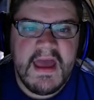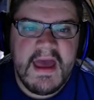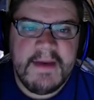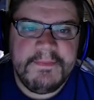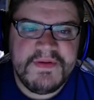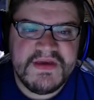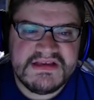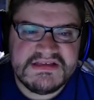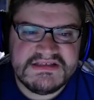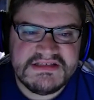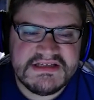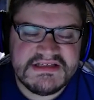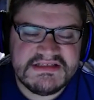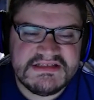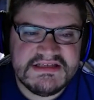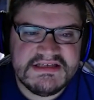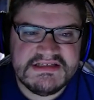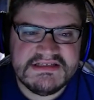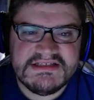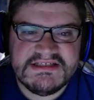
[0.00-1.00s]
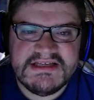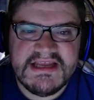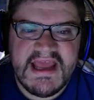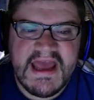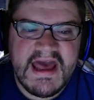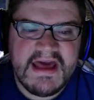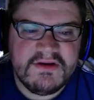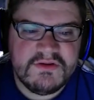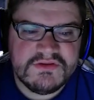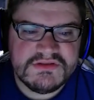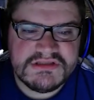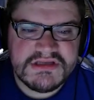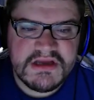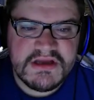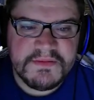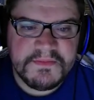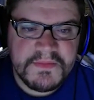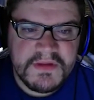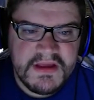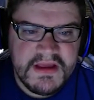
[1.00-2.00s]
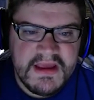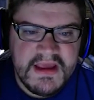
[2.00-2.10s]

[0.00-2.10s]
At pick 16, Seattle's up.